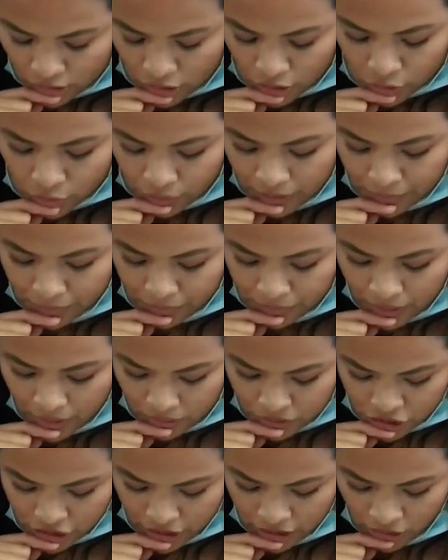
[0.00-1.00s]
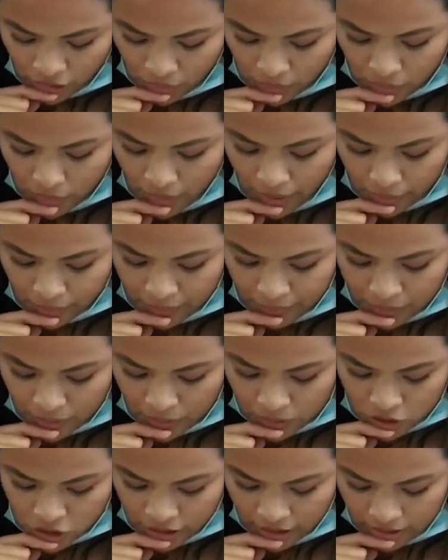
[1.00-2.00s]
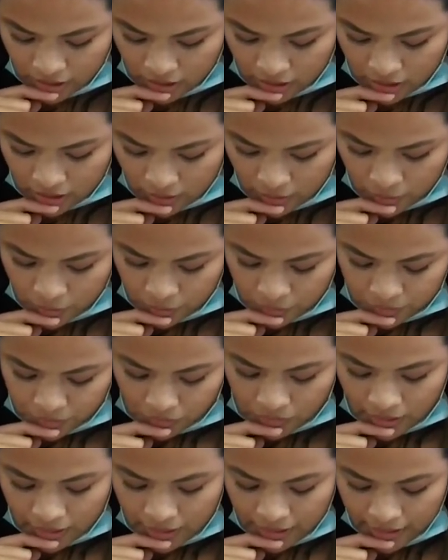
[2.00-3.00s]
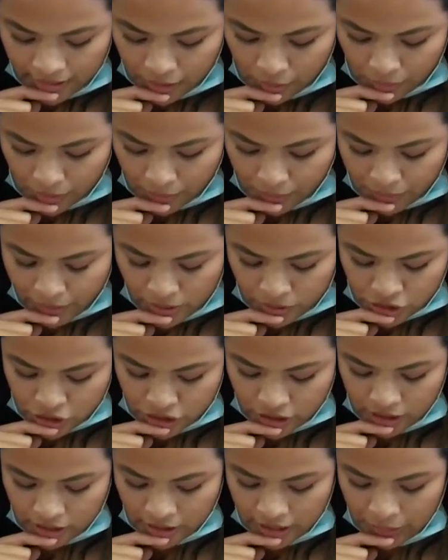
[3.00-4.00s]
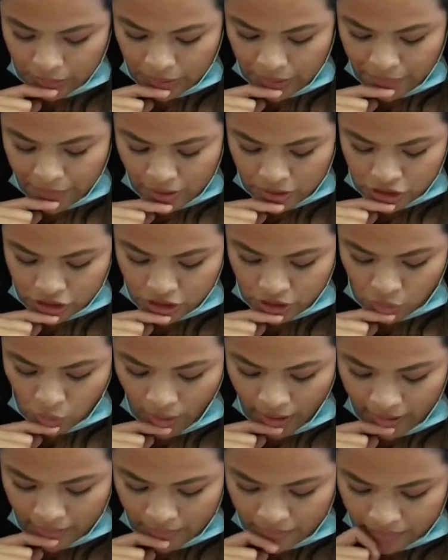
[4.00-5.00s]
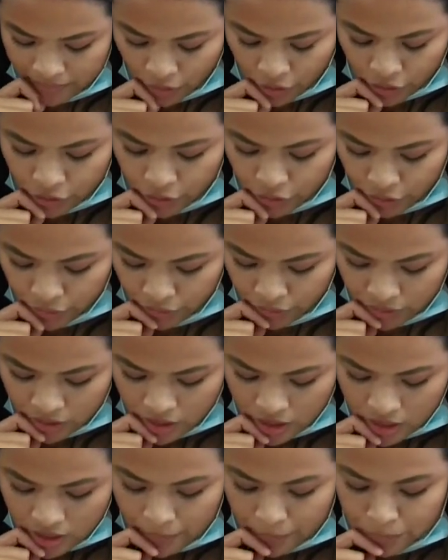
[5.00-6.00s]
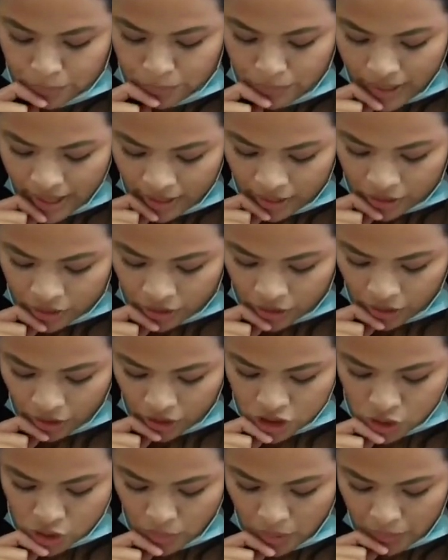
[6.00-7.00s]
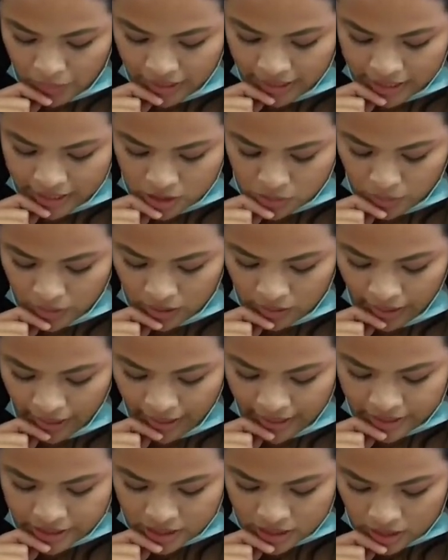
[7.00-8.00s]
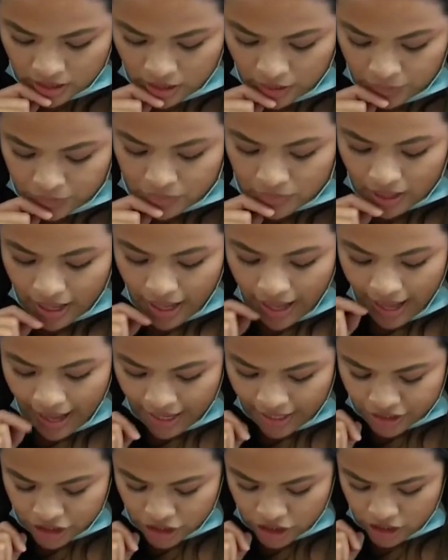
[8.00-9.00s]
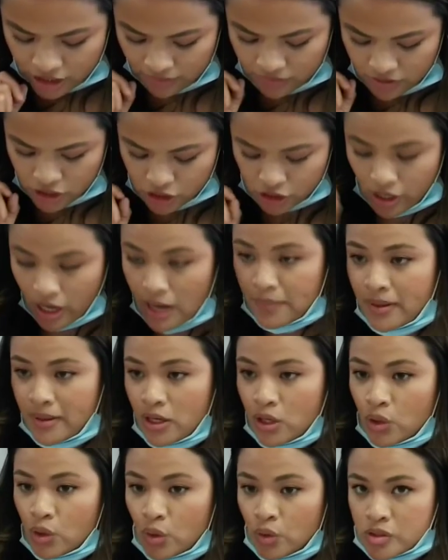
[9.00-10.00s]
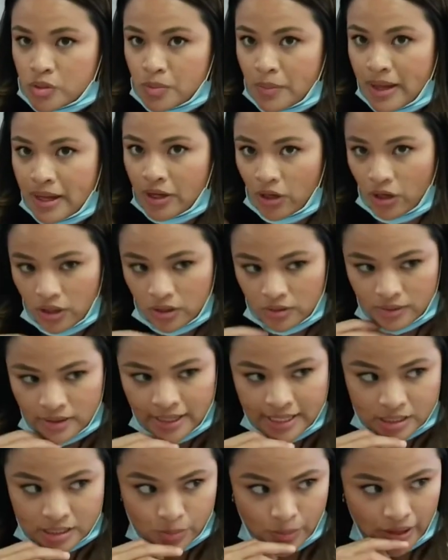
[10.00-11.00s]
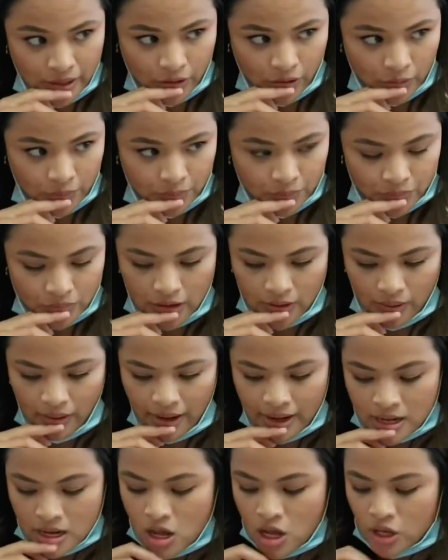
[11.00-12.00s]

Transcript: Reproacheth. Who or what reproacheth? He reproacheth. He reproacheth what? Or who? Maker. So what would his be, class? Adjective describing whose maker? His maker. All right?